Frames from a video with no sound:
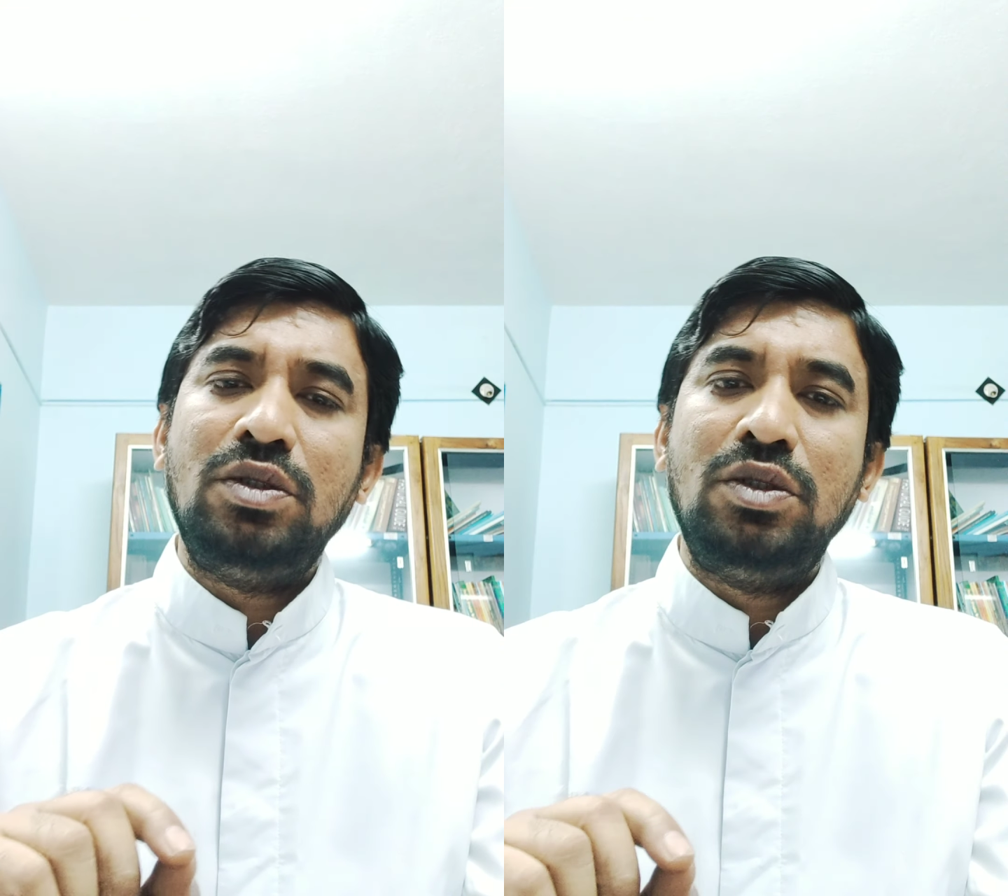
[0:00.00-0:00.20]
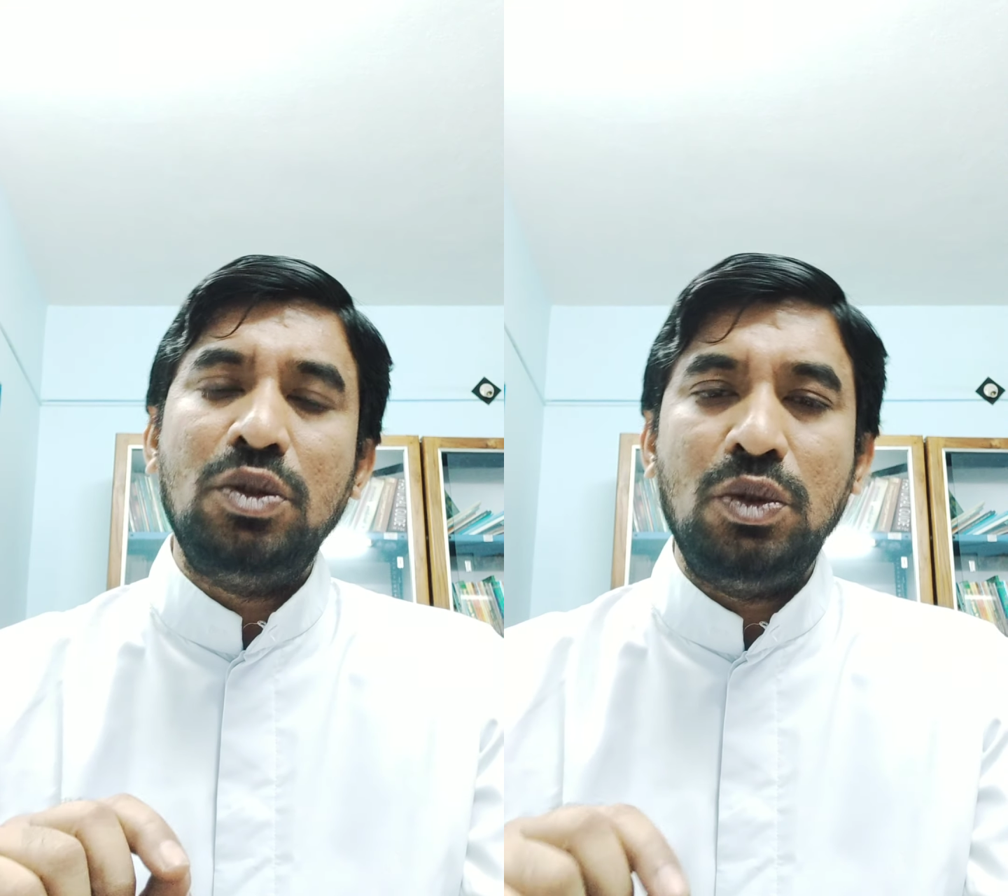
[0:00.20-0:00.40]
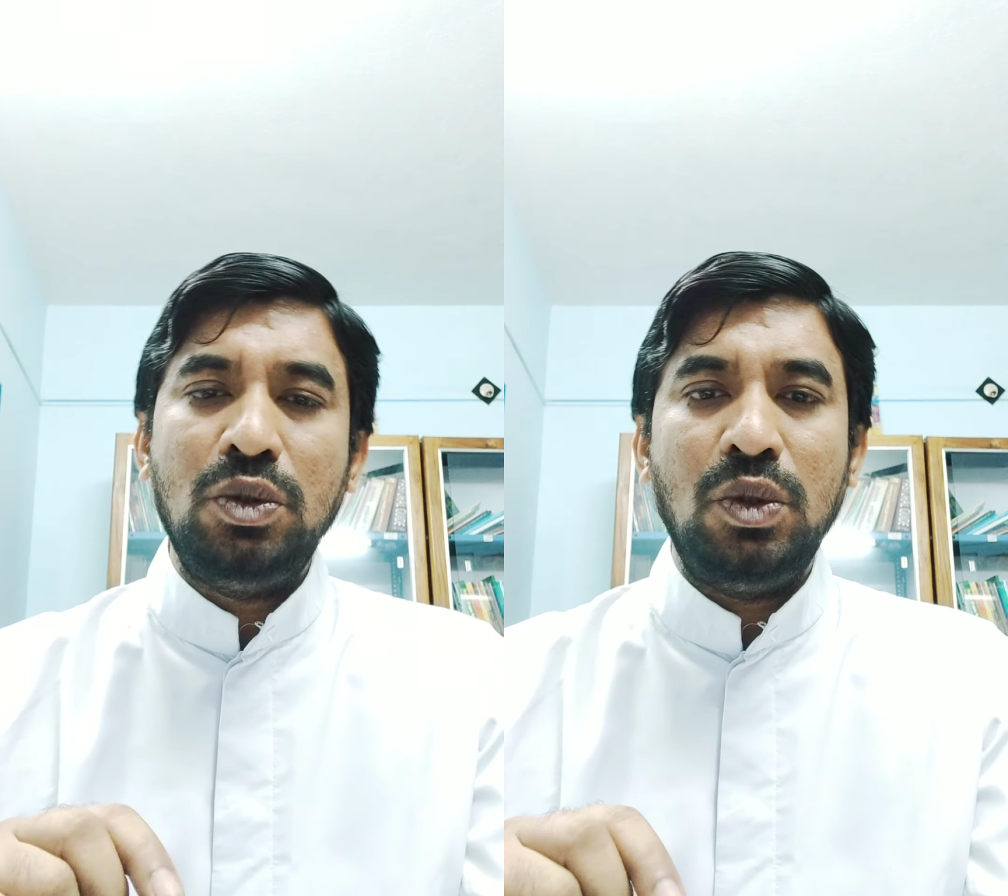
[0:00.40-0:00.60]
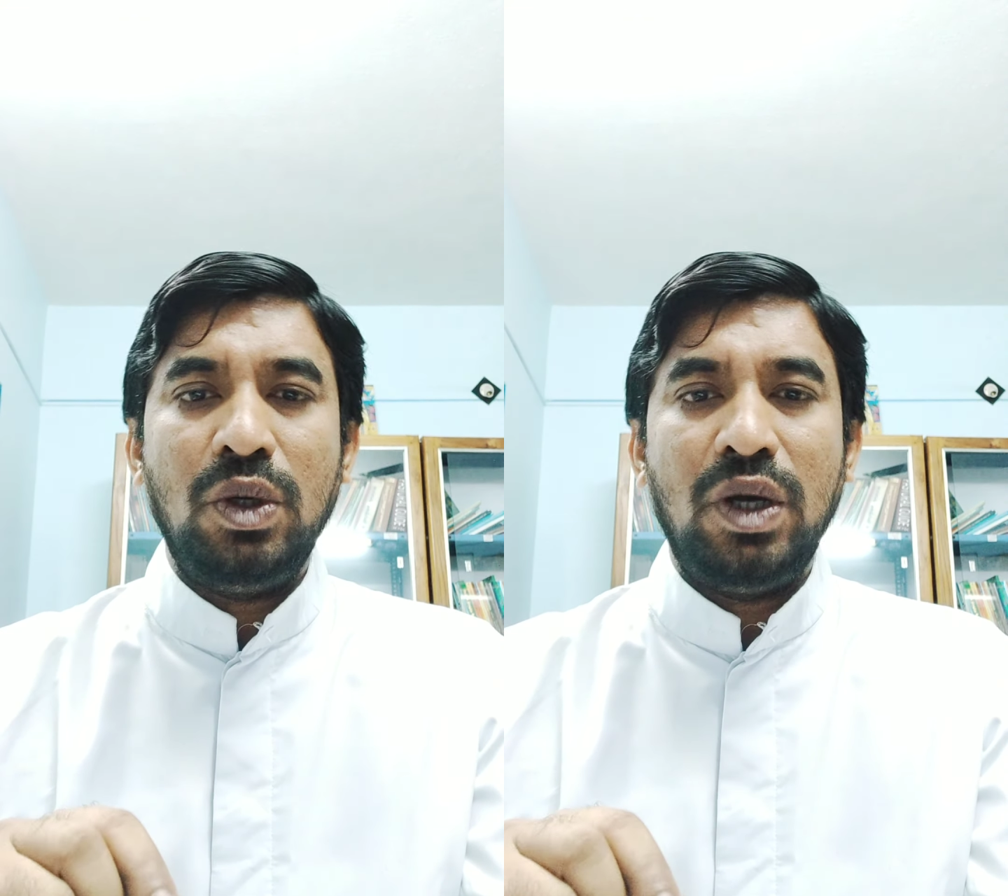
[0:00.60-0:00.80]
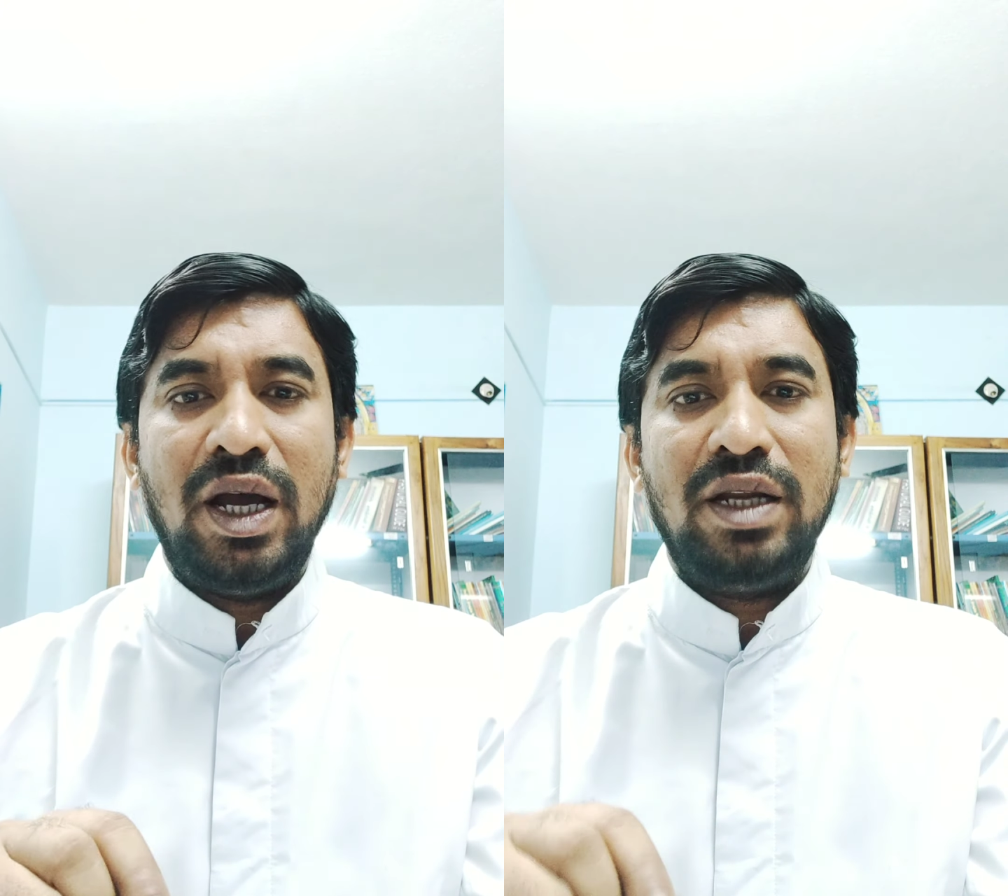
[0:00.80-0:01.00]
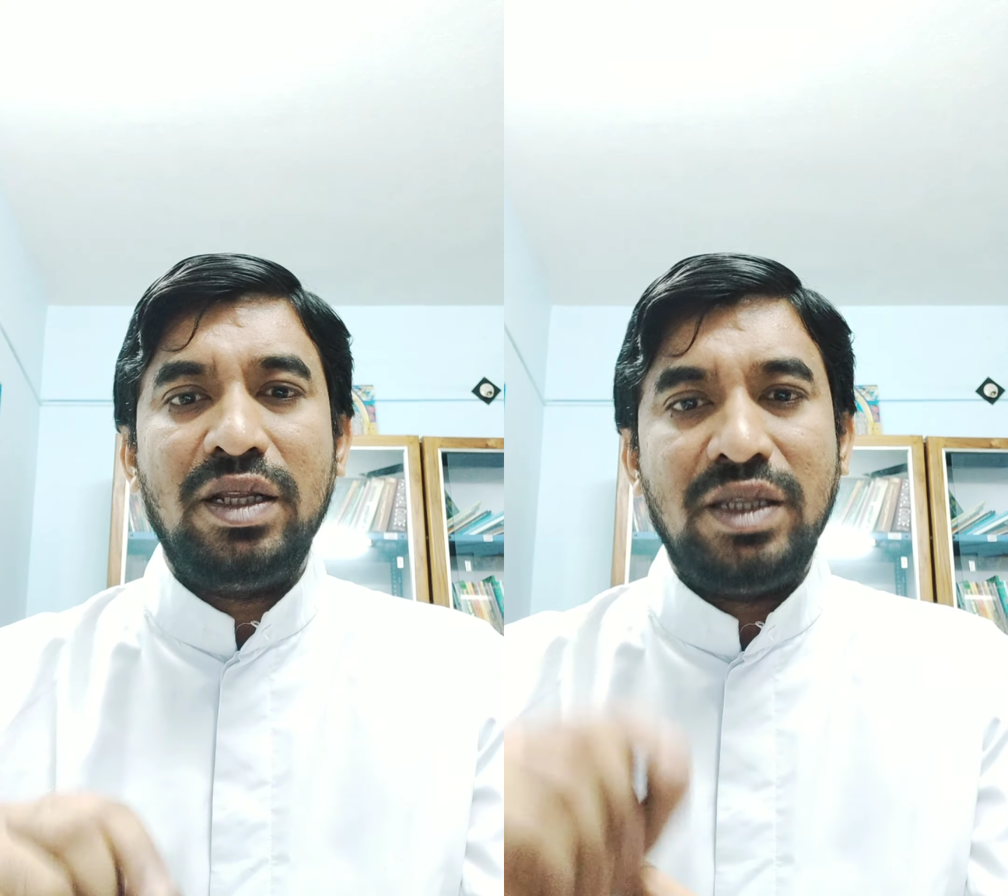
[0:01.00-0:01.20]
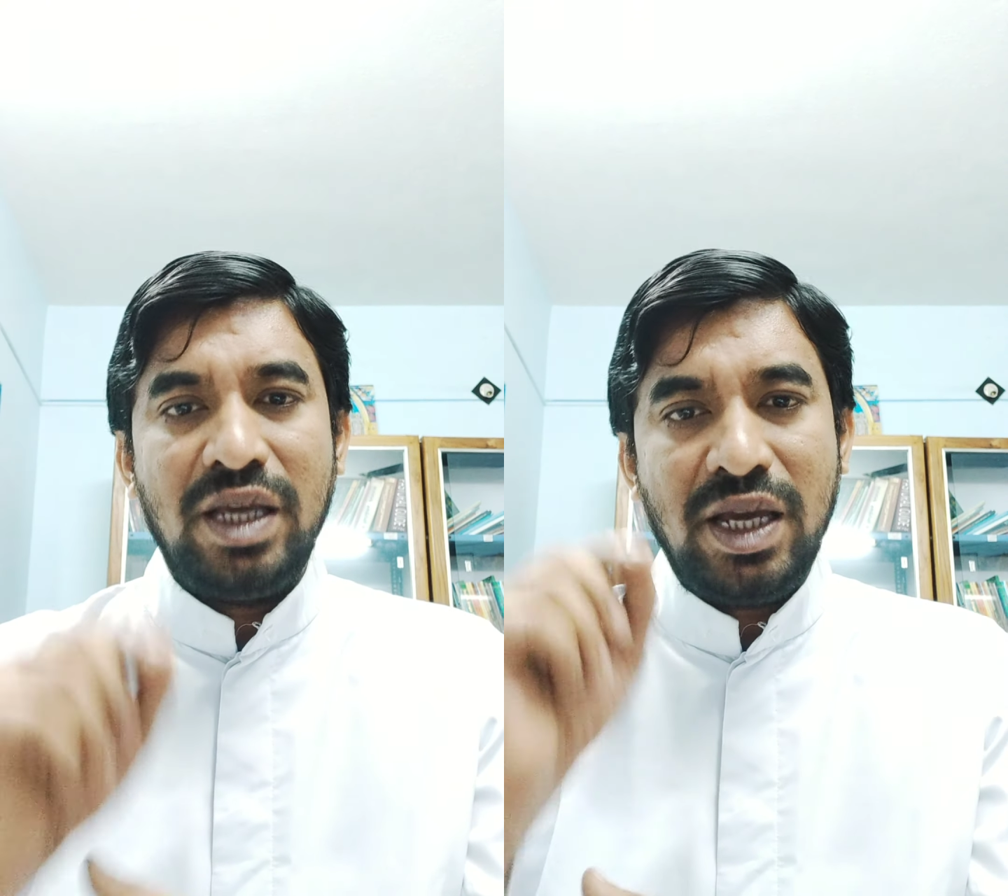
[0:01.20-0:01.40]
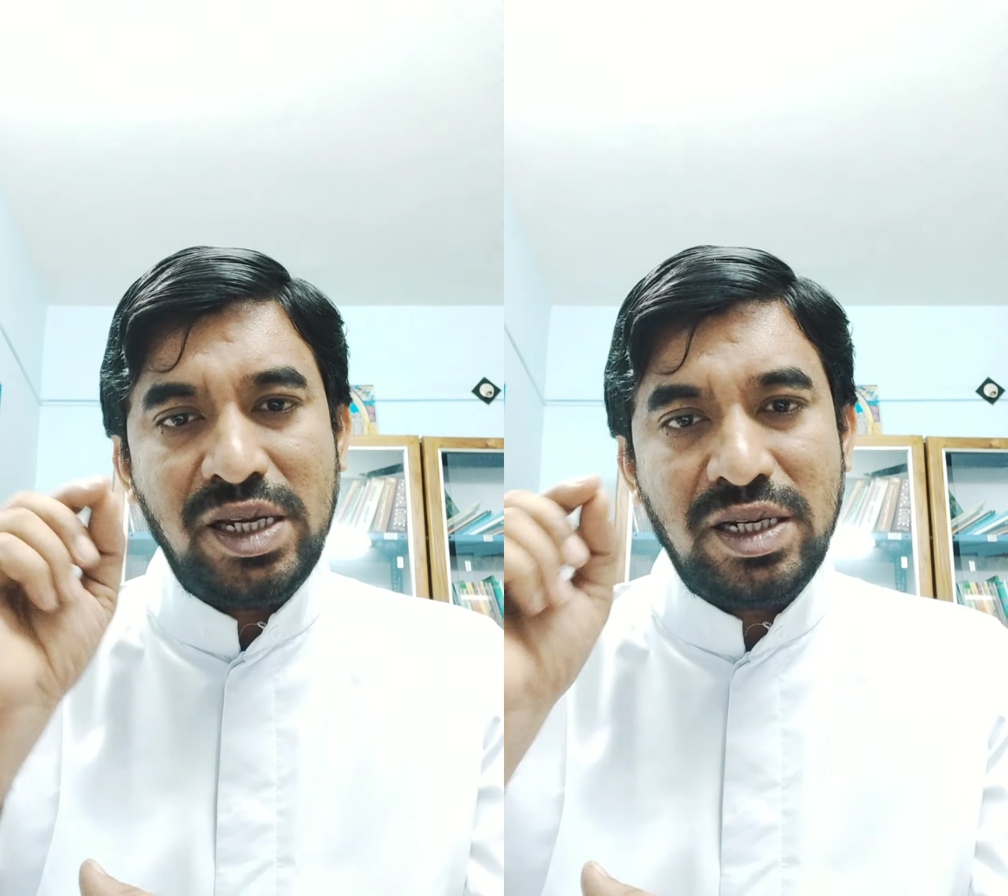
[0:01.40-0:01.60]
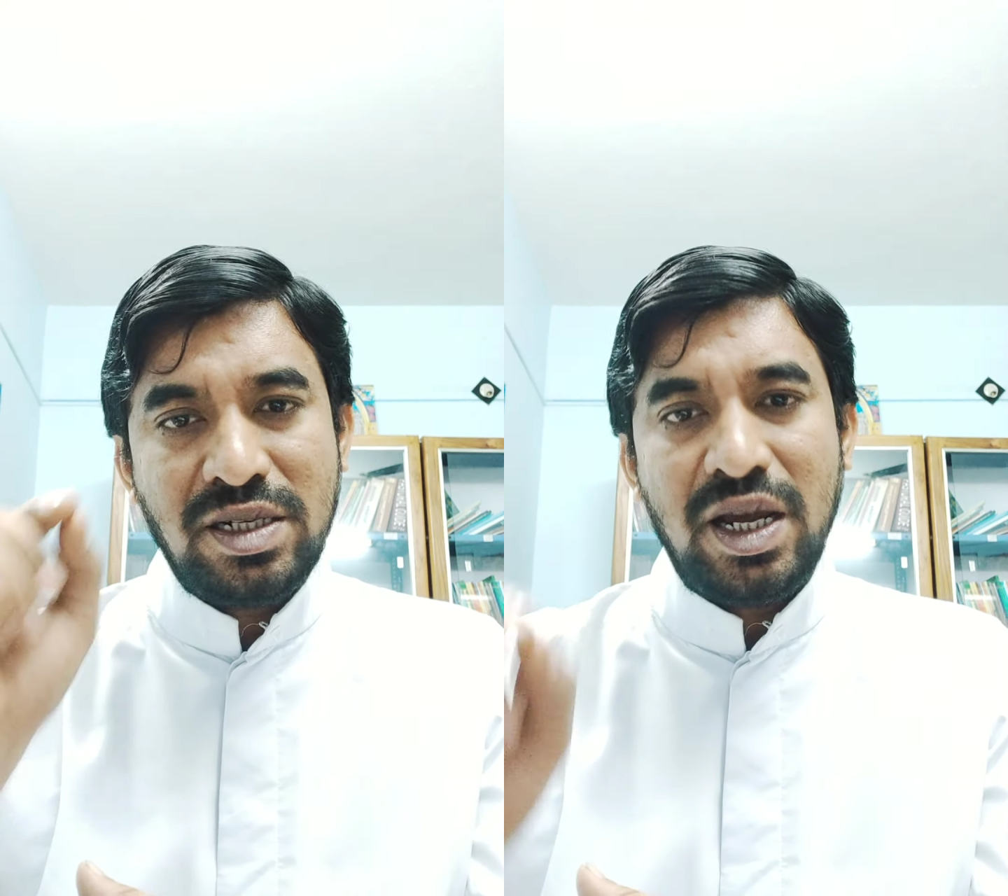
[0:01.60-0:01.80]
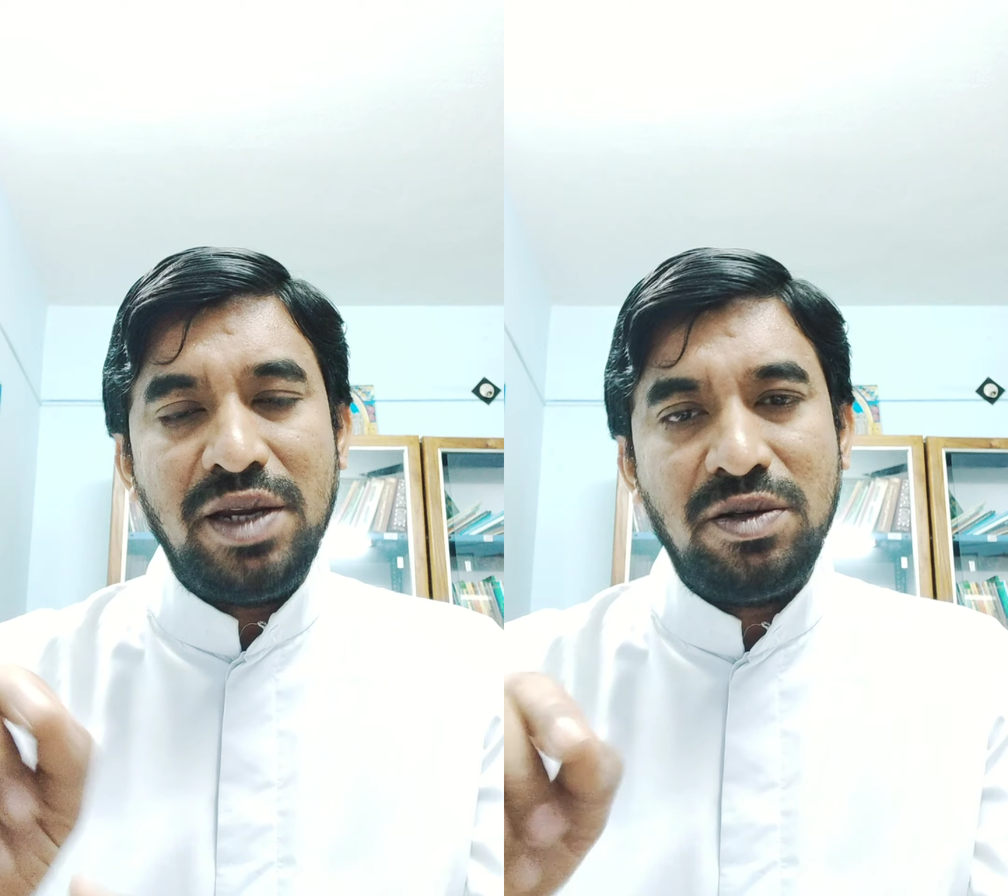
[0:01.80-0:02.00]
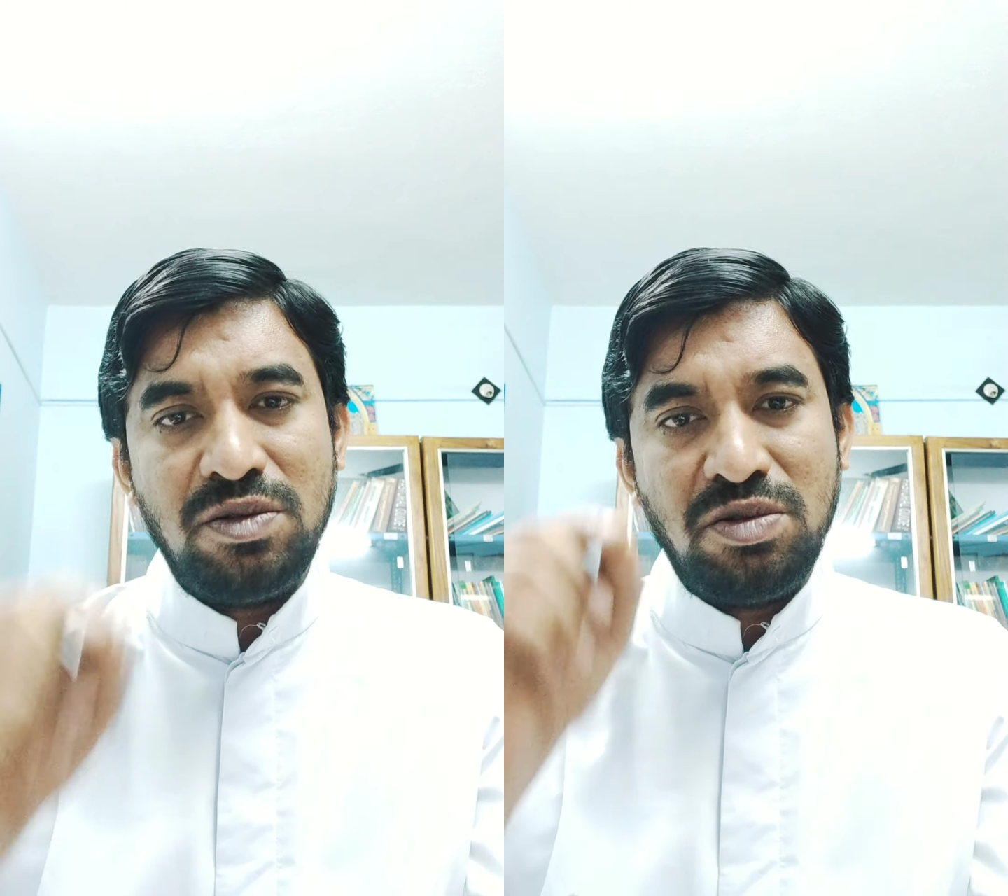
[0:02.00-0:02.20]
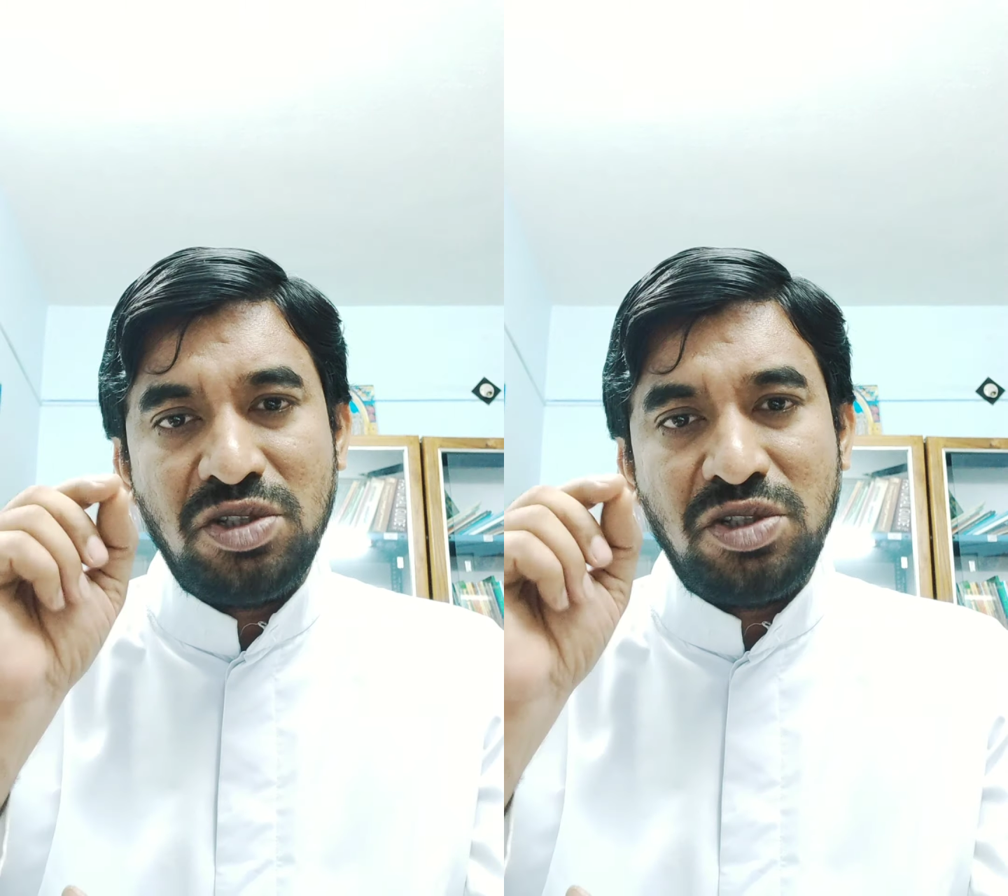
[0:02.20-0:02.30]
do and they try to